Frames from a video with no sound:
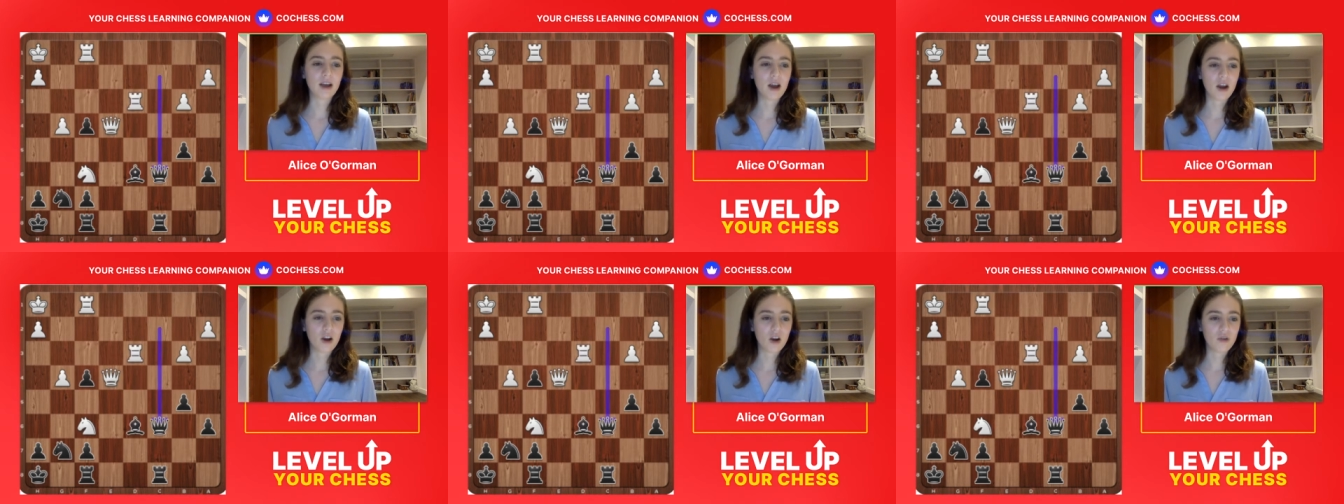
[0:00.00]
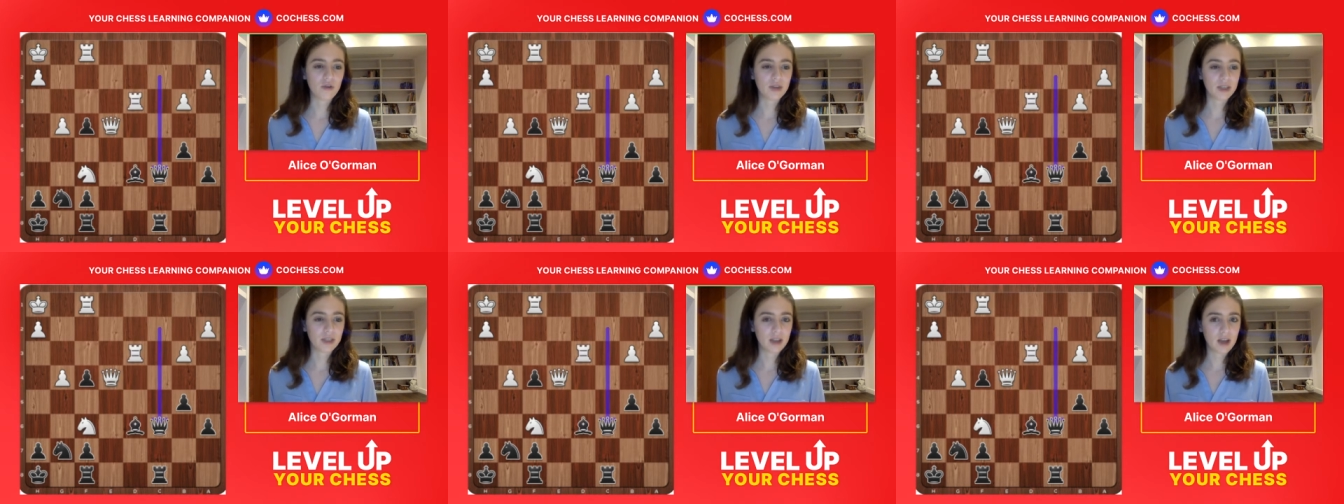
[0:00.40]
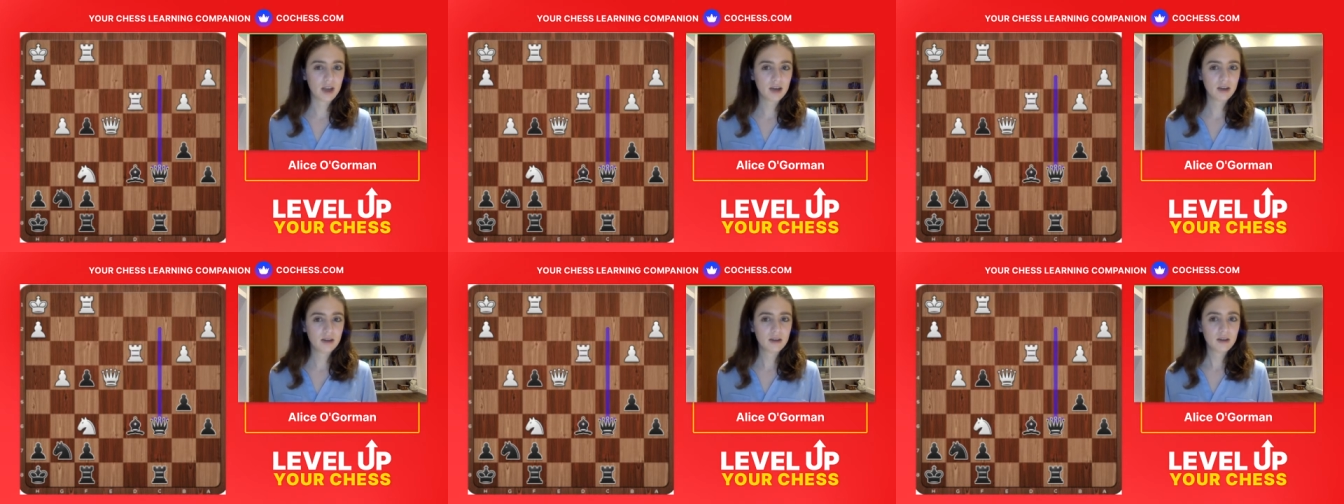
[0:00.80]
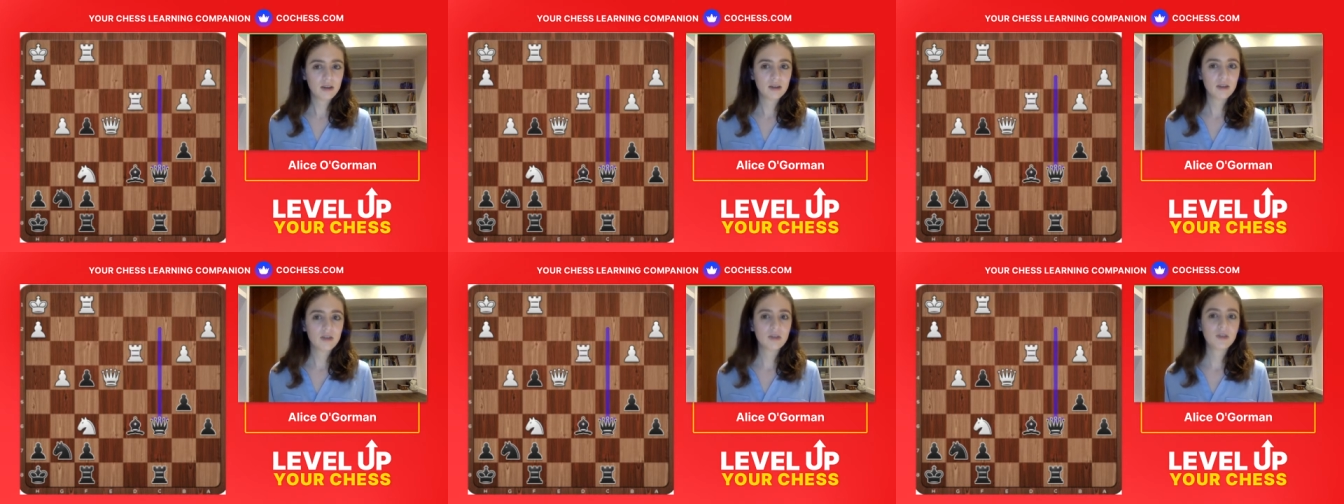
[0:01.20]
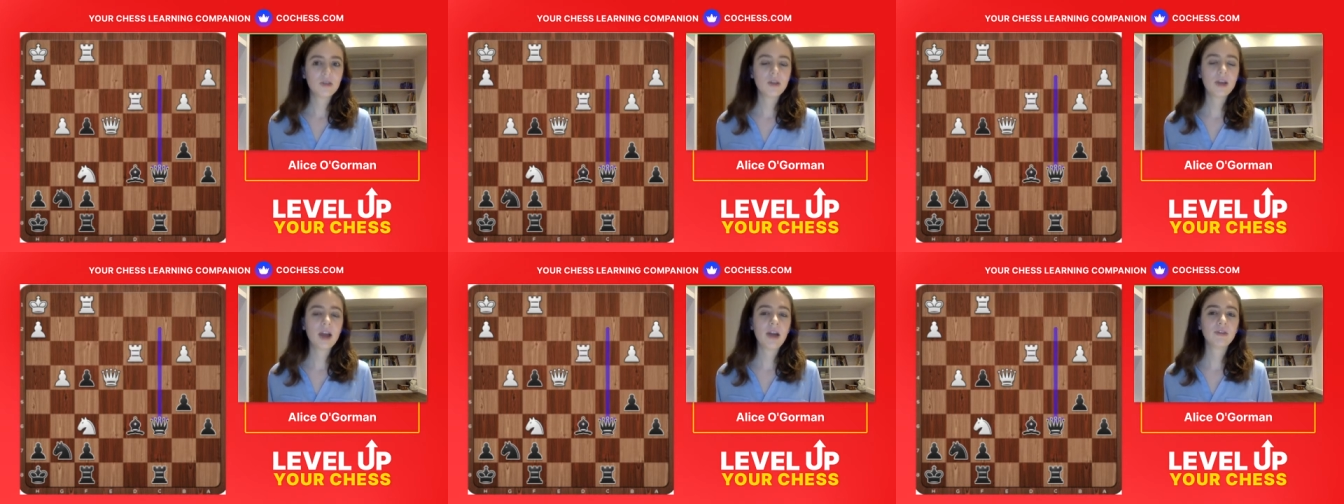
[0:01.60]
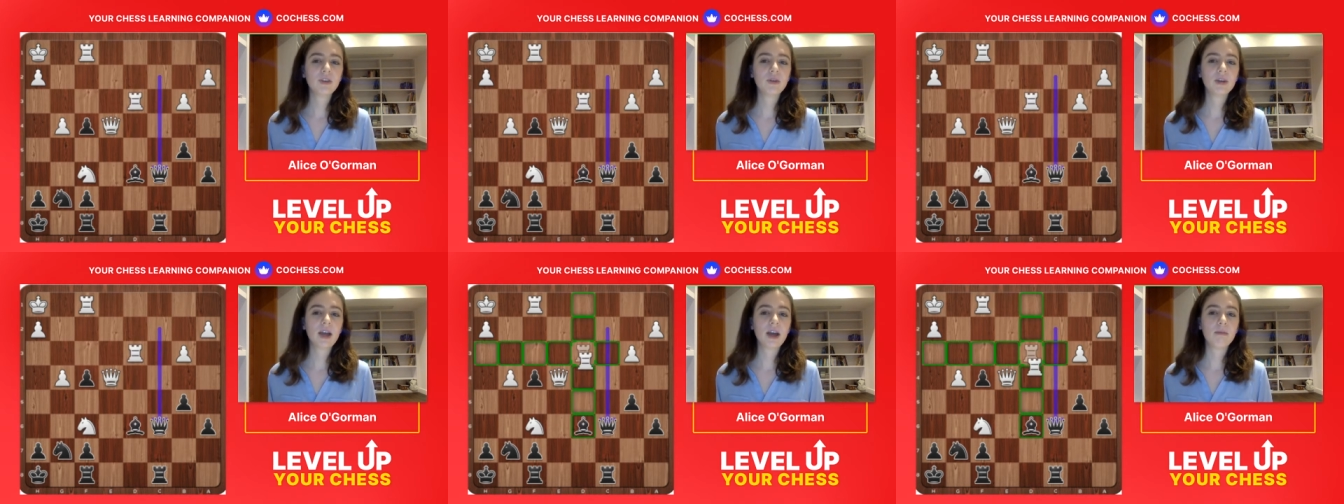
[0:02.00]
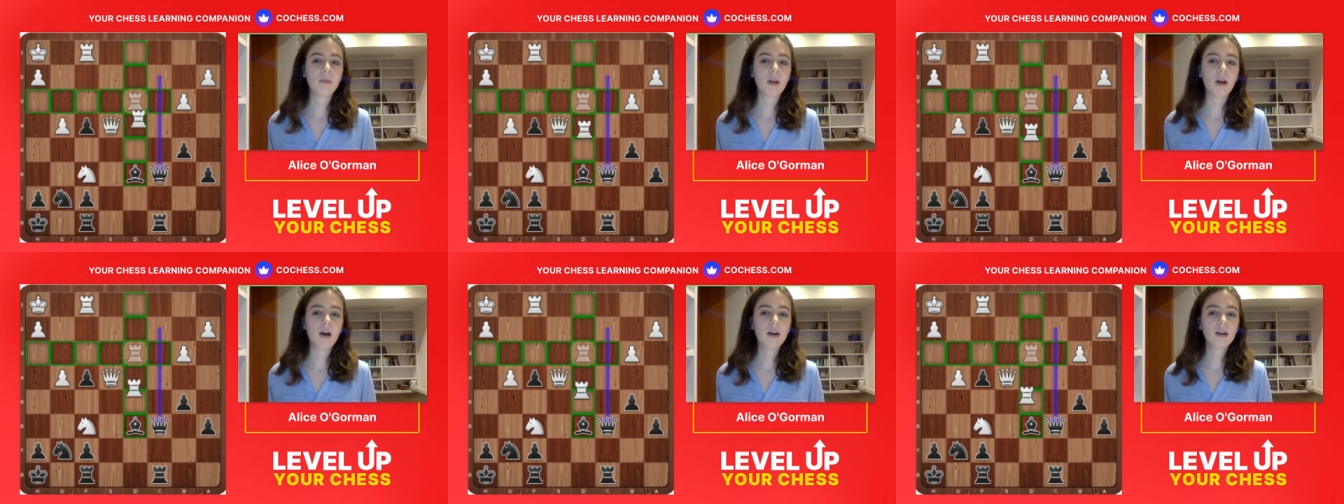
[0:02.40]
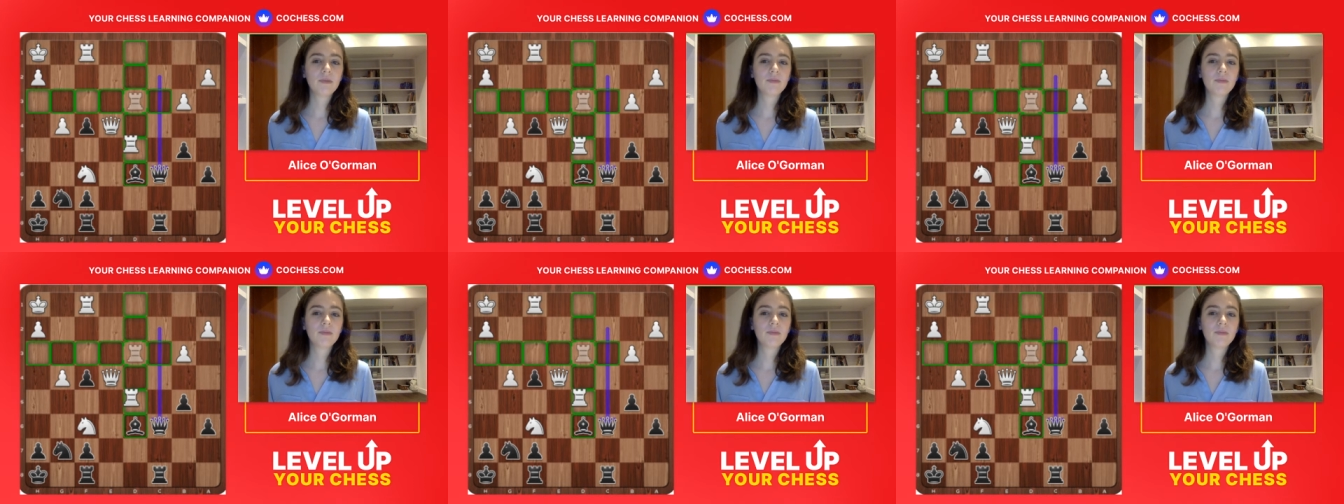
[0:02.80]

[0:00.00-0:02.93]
can't go for this line. So they have to again block.